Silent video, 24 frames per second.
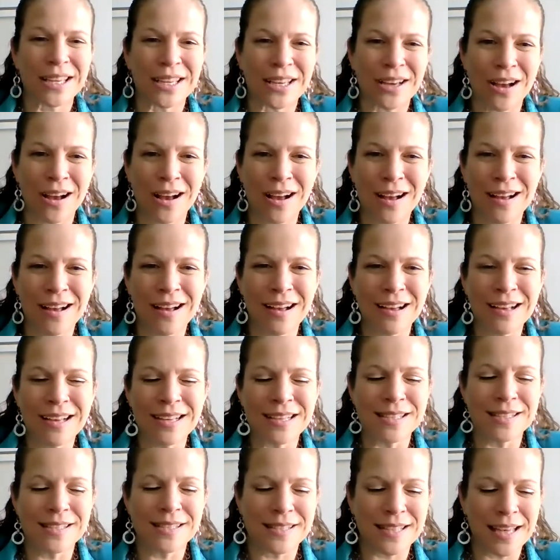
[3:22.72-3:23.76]

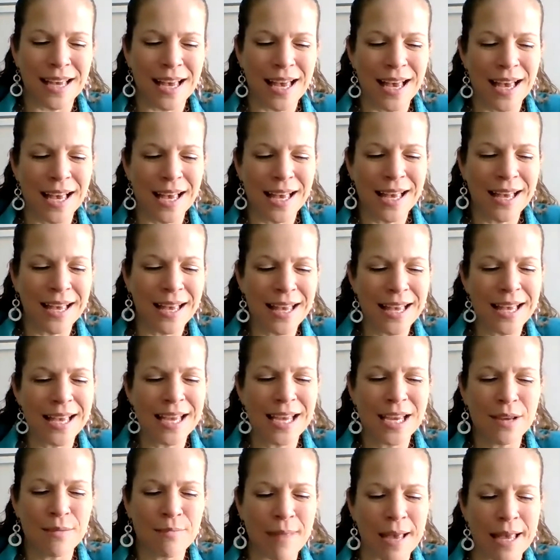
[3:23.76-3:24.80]
Cause
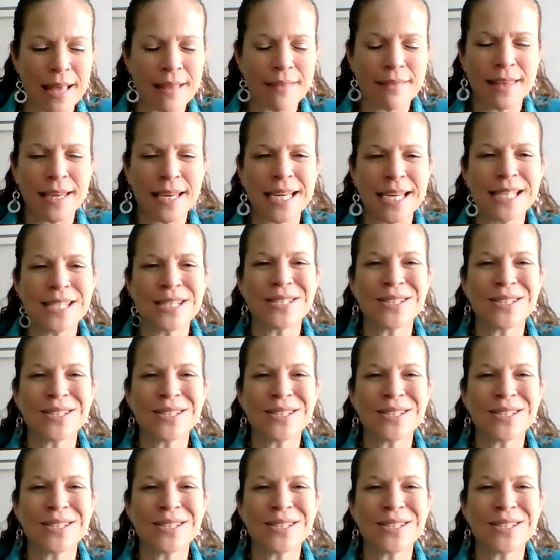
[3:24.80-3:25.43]
I'm at the